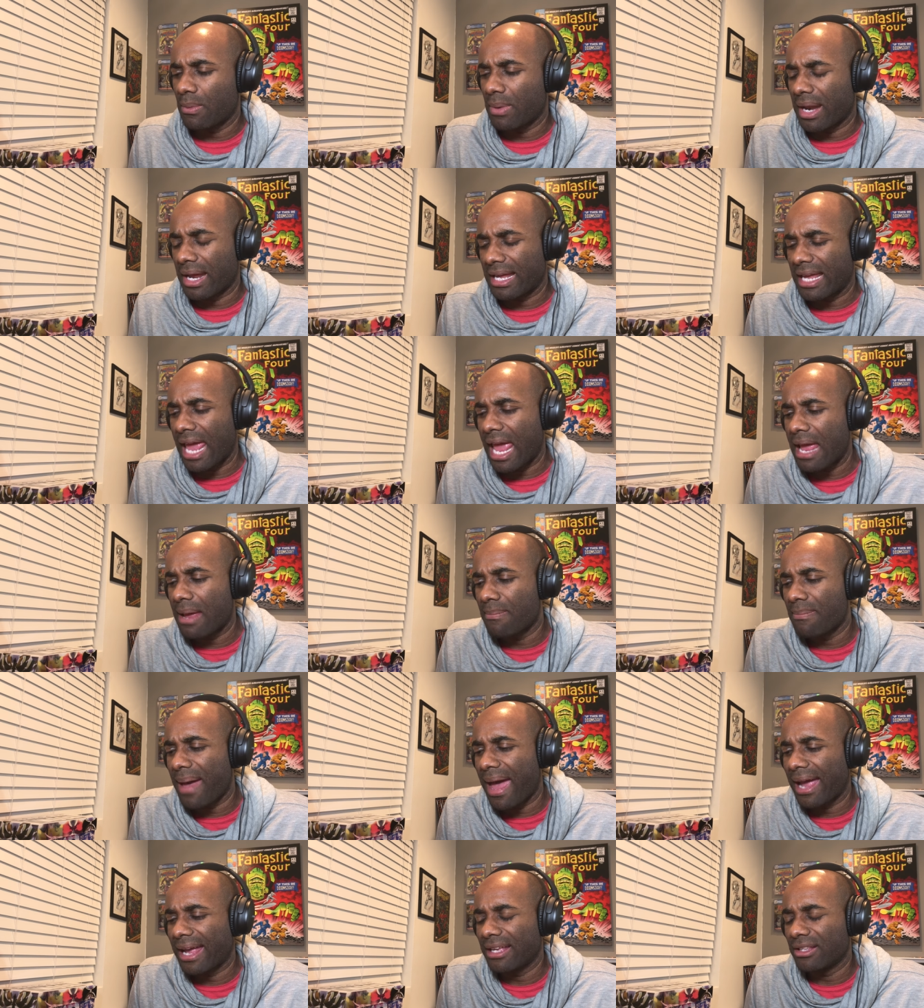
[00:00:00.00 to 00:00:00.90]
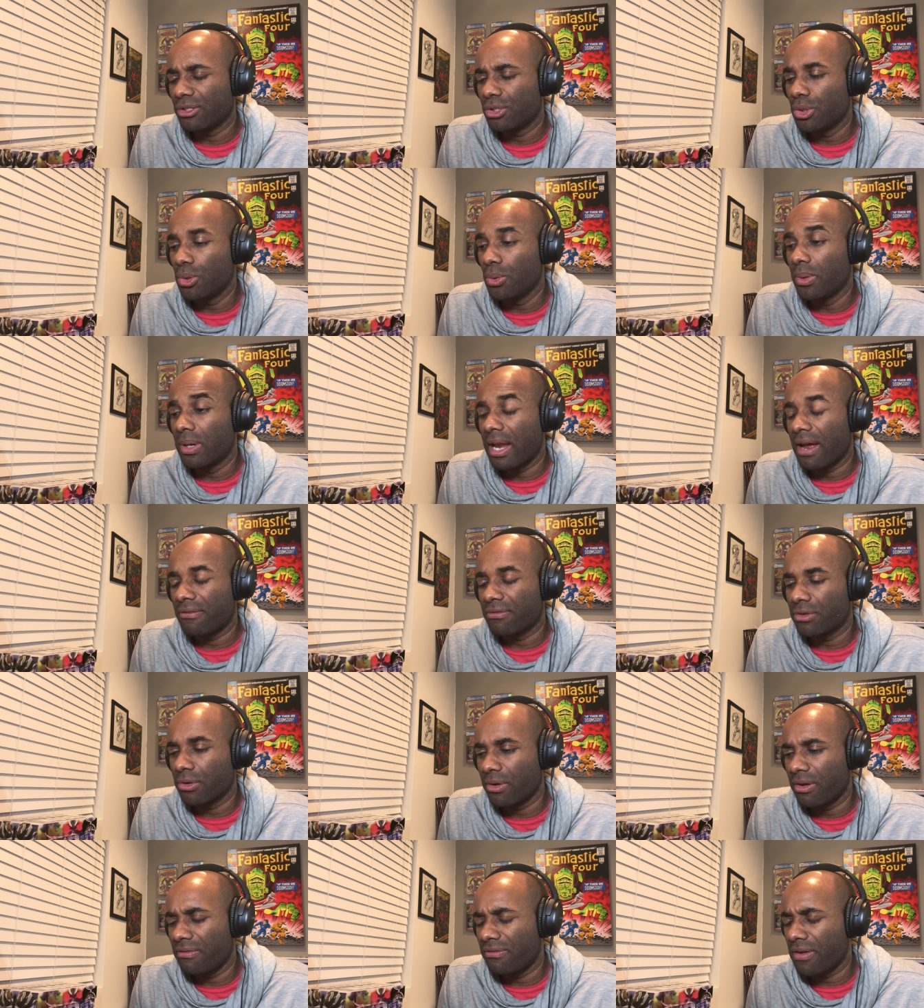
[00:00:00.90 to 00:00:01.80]
when I came back into it
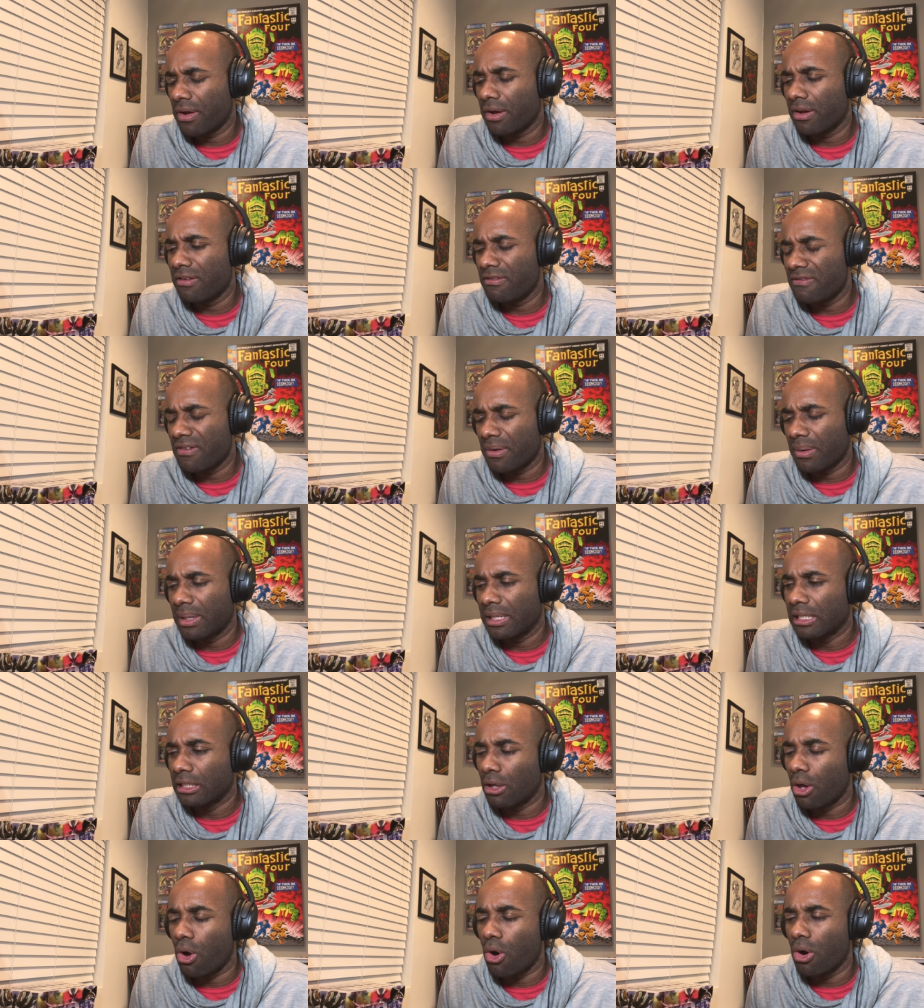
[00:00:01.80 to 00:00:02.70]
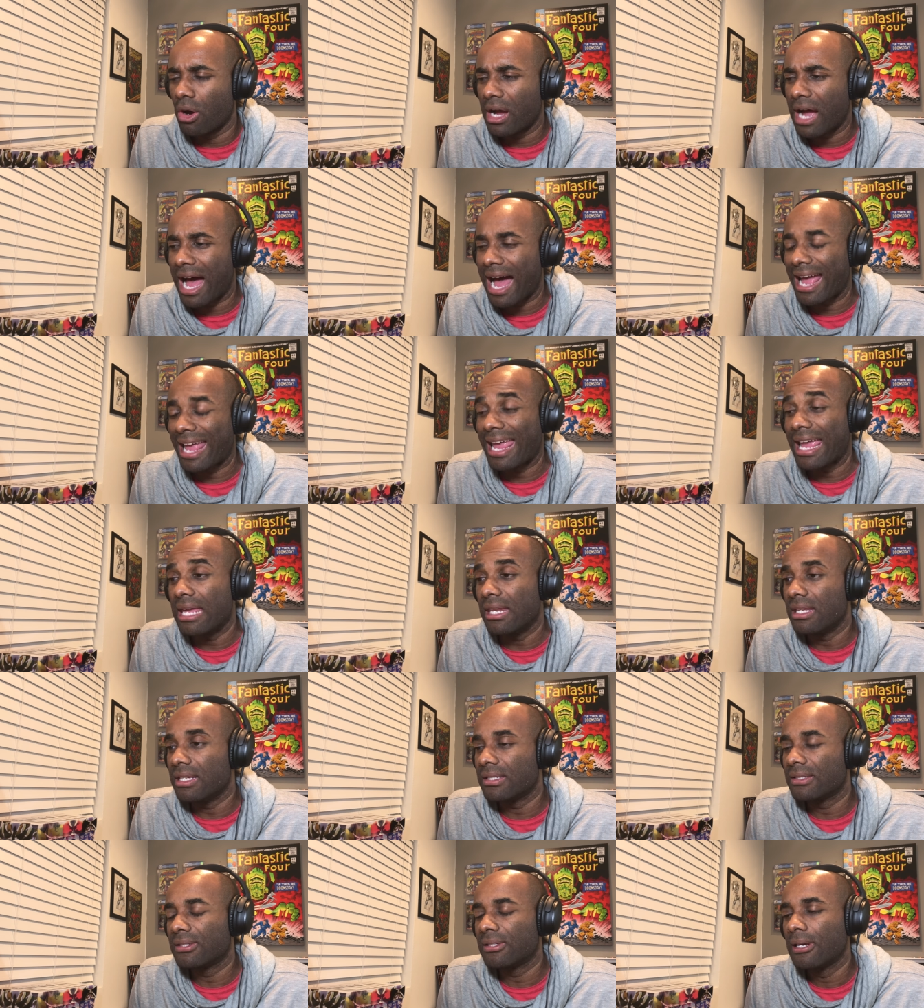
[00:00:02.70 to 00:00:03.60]
after a very very long
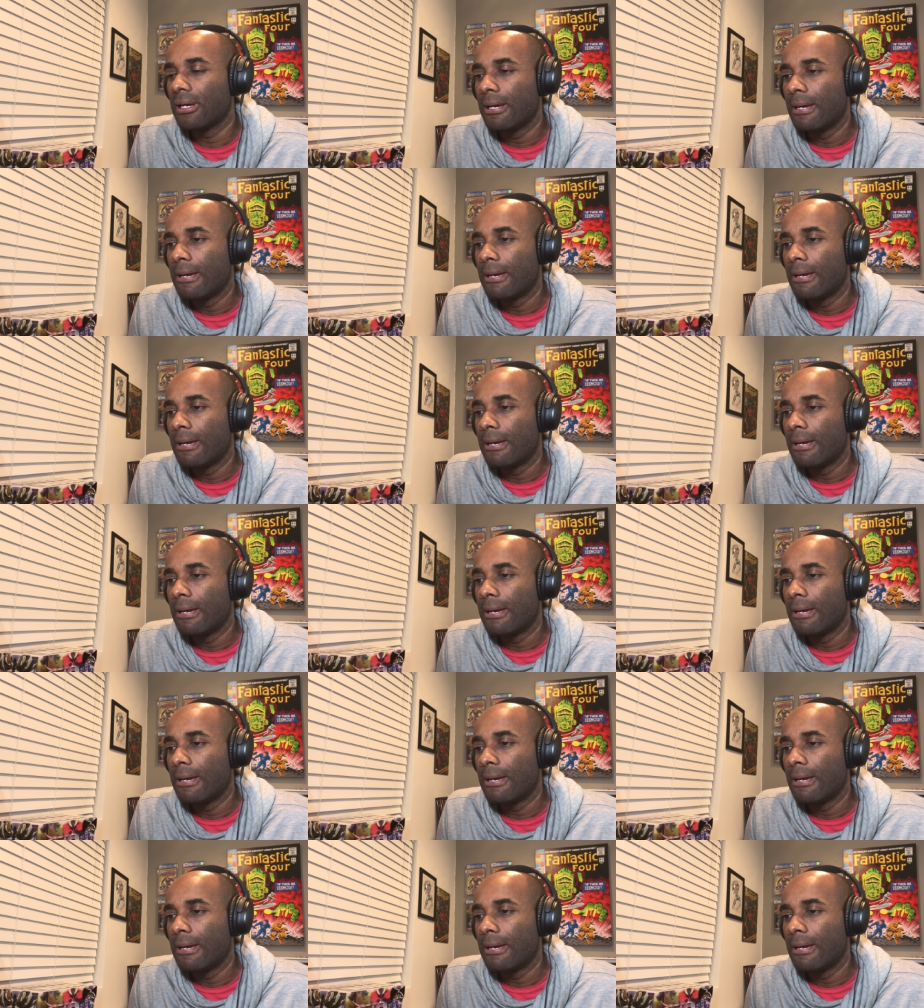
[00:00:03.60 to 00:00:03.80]
hiatus.